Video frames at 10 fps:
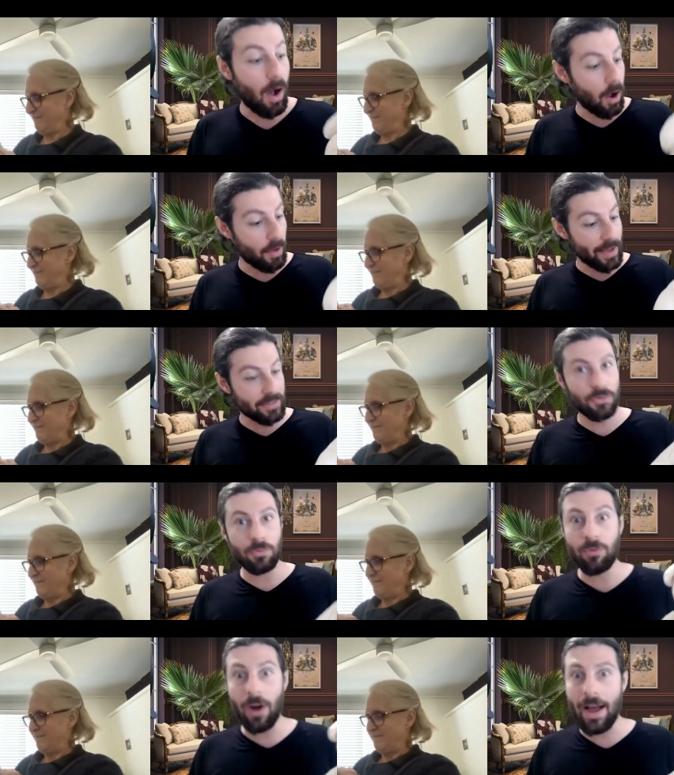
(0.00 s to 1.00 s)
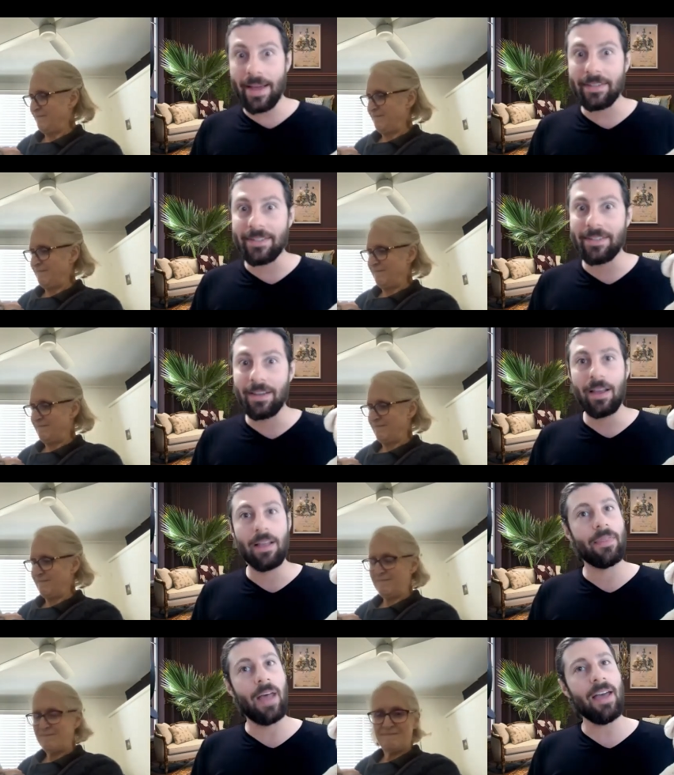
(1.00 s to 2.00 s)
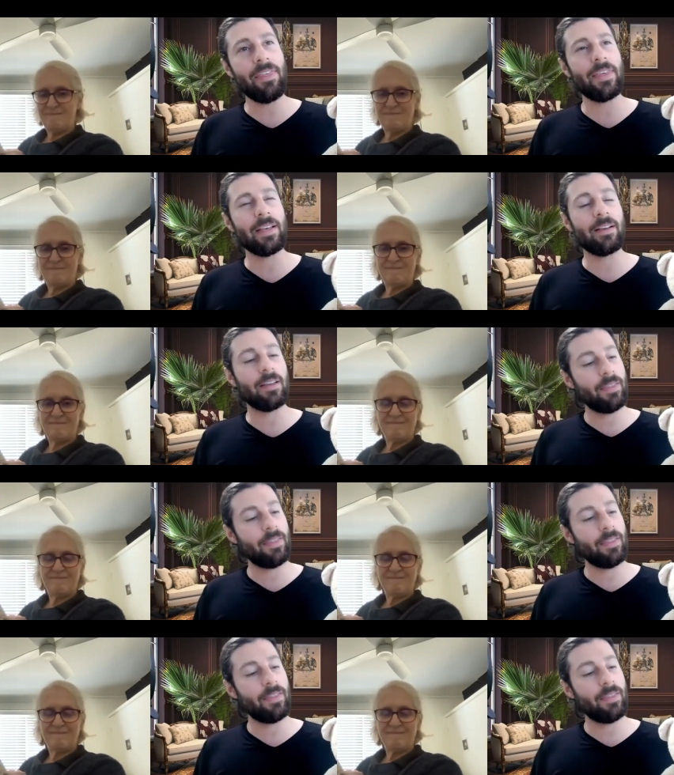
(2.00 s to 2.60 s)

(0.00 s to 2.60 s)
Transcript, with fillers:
Speaker 1: Oh, that's right! I think